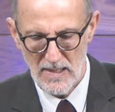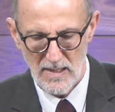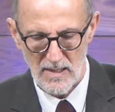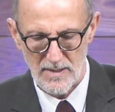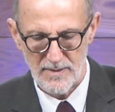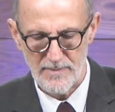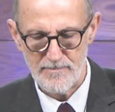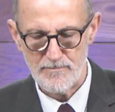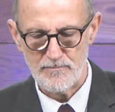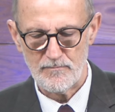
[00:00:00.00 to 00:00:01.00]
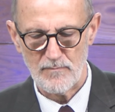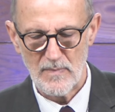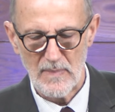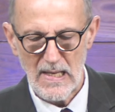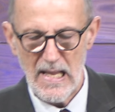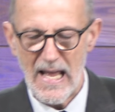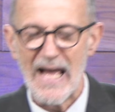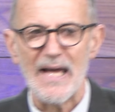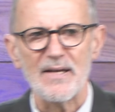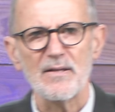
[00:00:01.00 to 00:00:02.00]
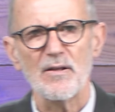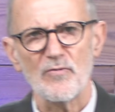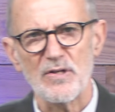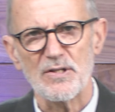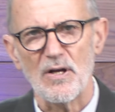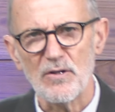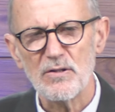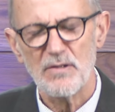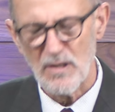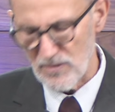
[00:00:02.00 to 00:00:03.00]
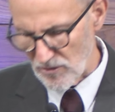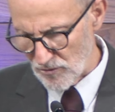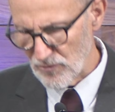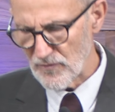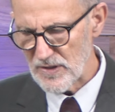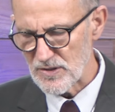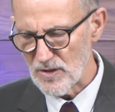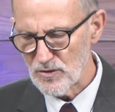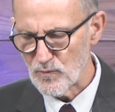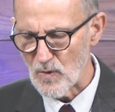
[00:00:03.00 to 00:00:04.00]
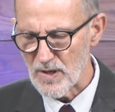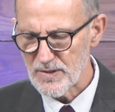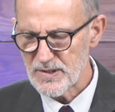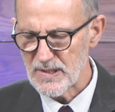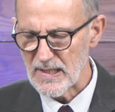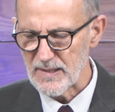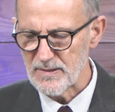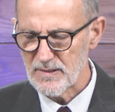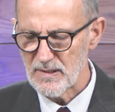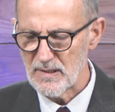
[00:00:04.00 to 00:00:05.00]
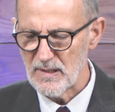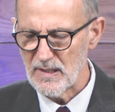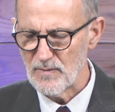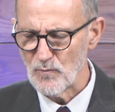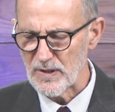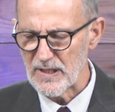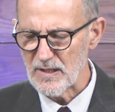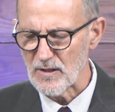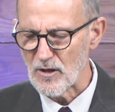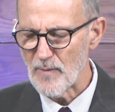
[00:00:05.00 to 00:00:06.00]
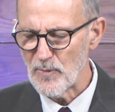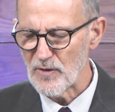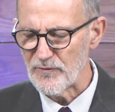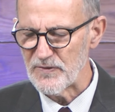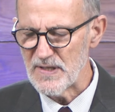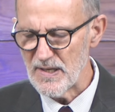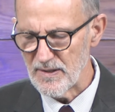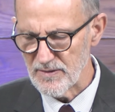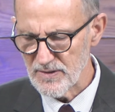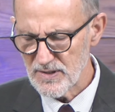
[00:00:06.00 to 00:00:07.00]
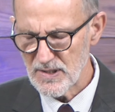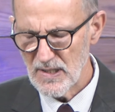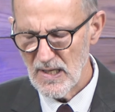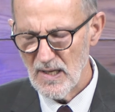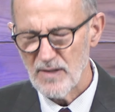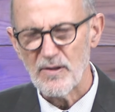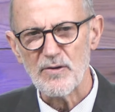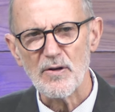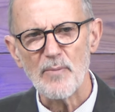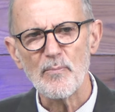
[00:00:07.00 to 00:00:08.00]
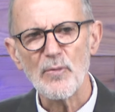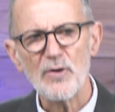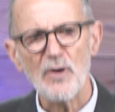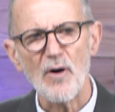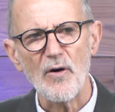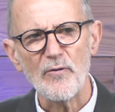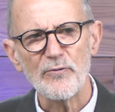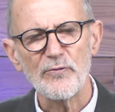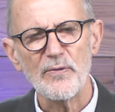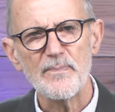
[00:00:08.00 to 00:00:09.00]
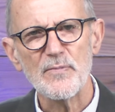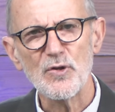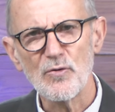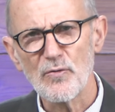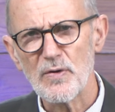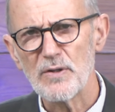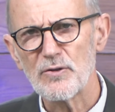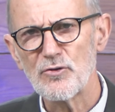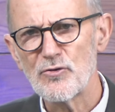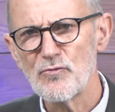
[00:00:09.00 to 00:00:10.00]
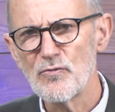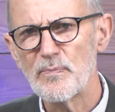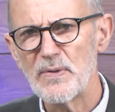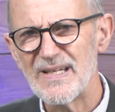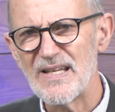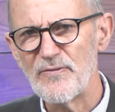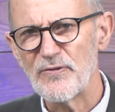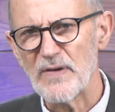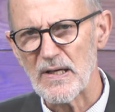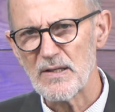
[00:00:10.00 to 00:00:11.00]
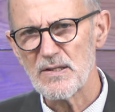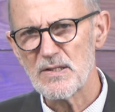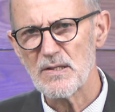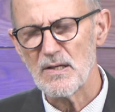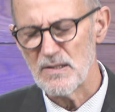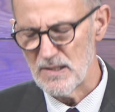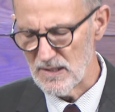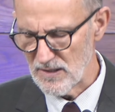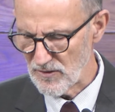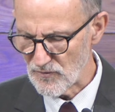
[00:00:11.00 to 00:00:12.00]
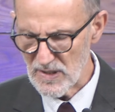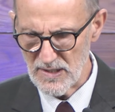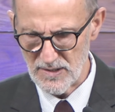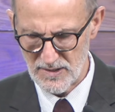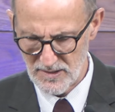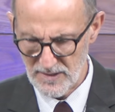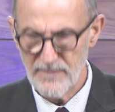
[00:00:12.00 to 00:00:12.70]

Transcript: And the result, and the good result, was that within a couple of years, the number of neural tube defects decreased.